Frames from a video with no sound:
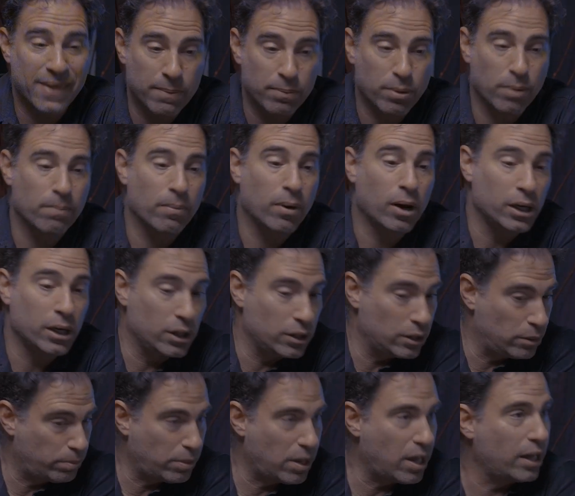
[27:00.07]
they put money in
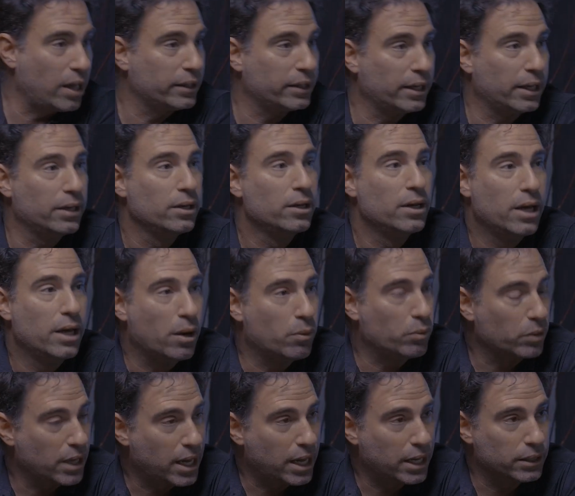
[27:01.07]
their pocket, and
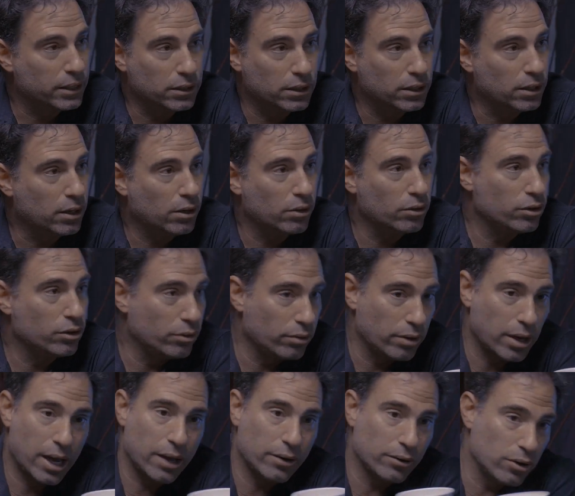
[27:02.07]
we're not, you're
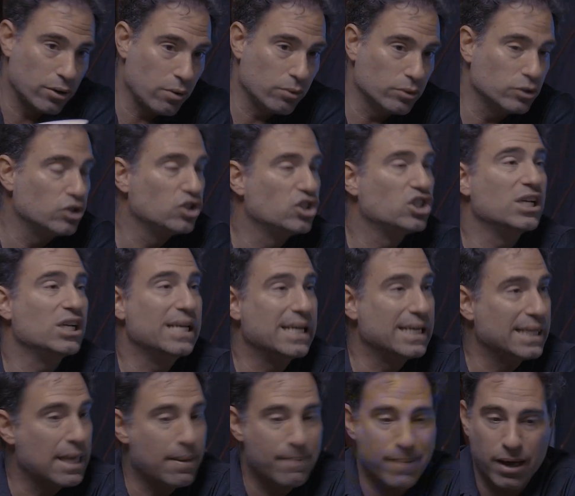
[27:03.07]
not, or no one's
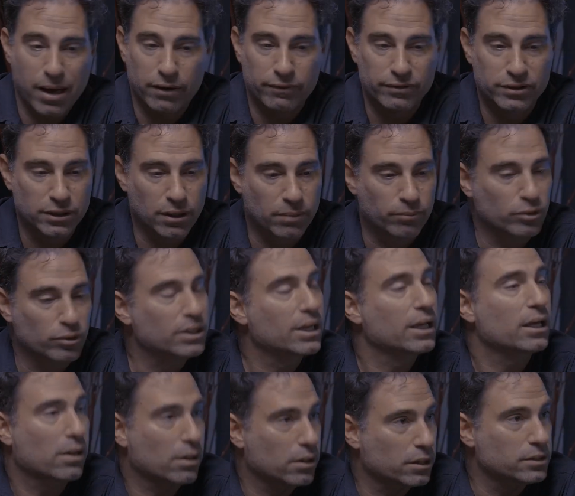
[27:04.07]
cheating them out of some
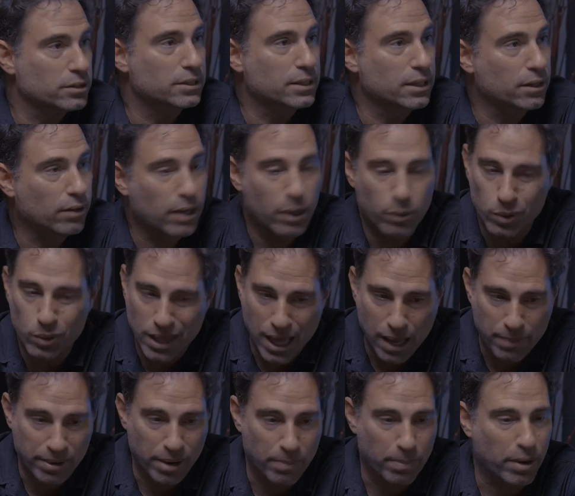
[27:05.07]
ridiculous deal. I will
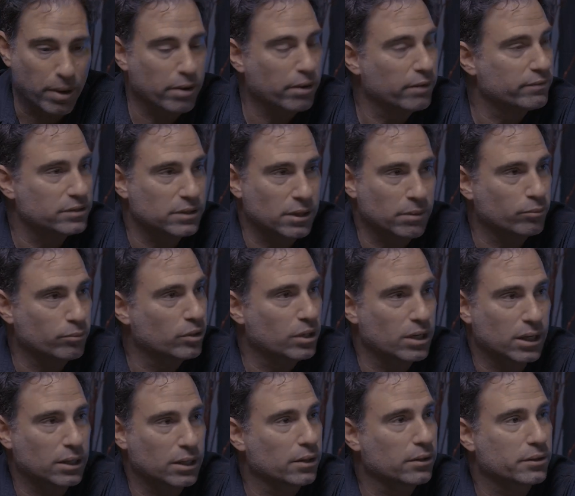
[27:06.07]
not be a part of some
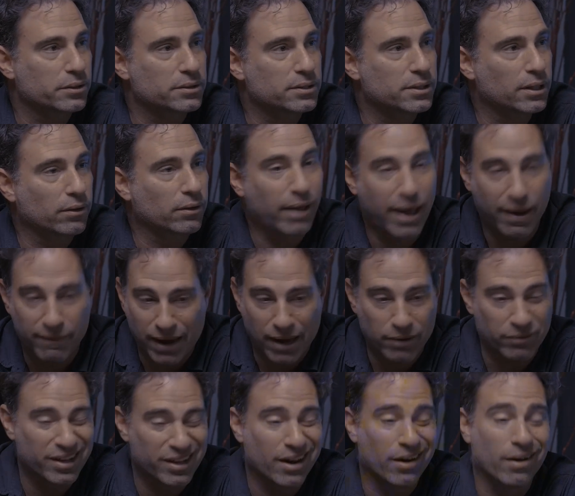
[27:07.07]
ridiculous deal. I
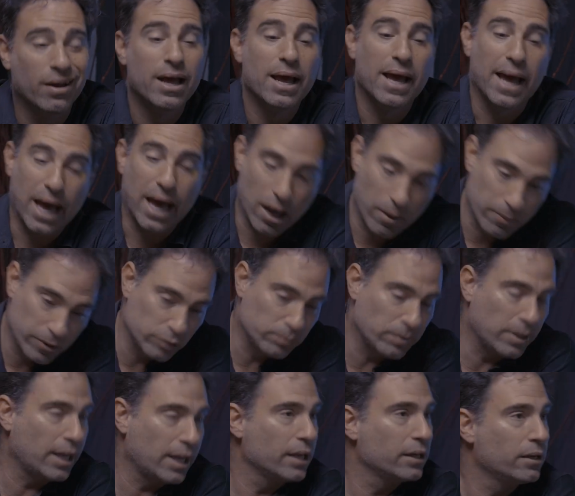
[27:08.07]
don't care how much
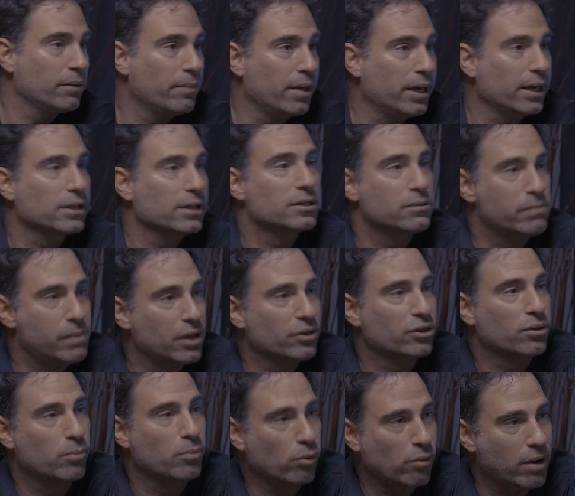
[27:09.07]
money I can make, it's
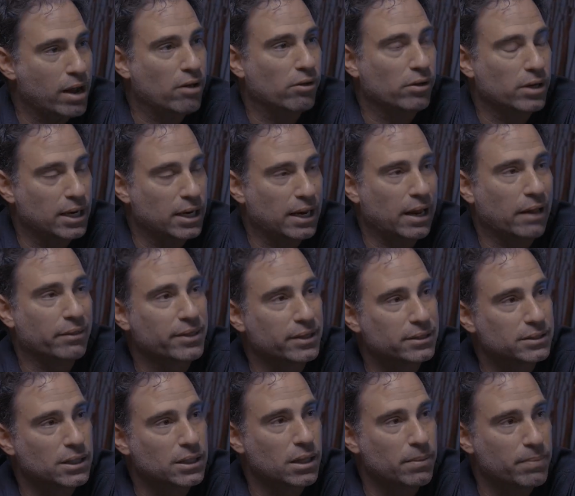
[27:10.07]
about the morality and
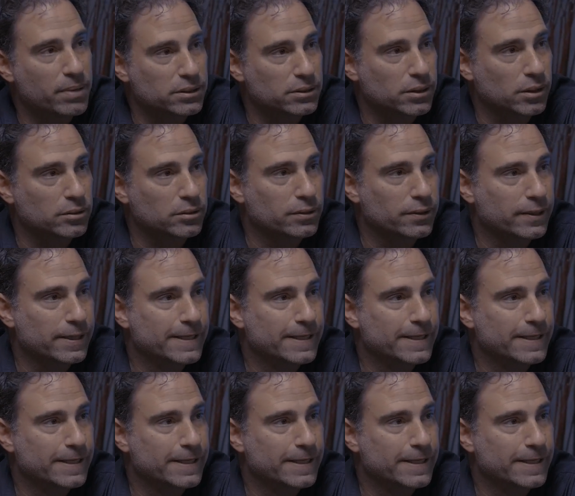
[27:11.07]
ethics of the business.